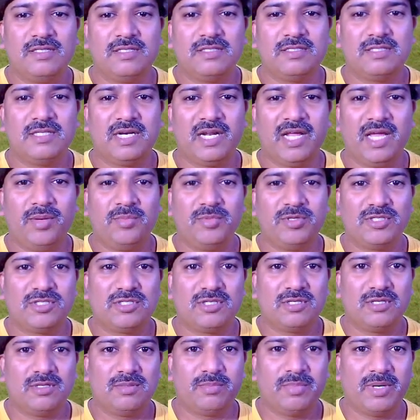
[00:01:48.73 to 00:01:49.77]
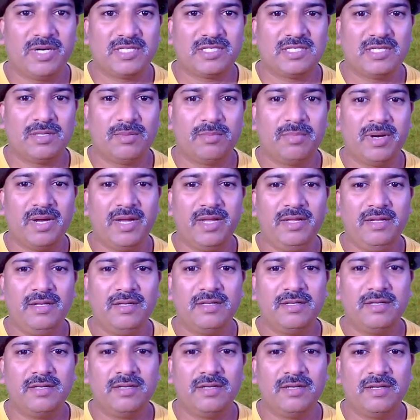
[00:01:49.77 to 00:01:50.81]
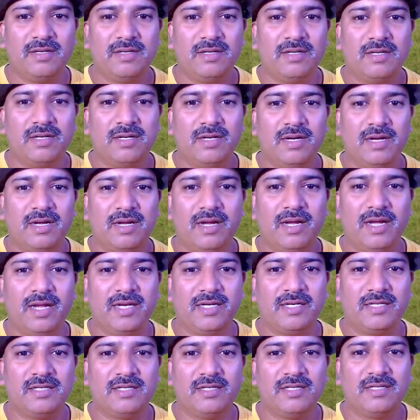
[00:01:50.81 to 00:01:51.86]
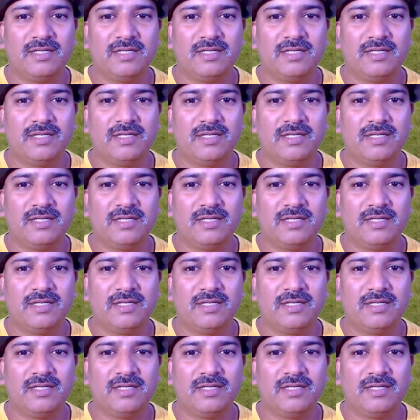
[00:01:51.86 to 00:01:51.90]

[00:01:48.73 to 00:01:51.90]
The time is passing by and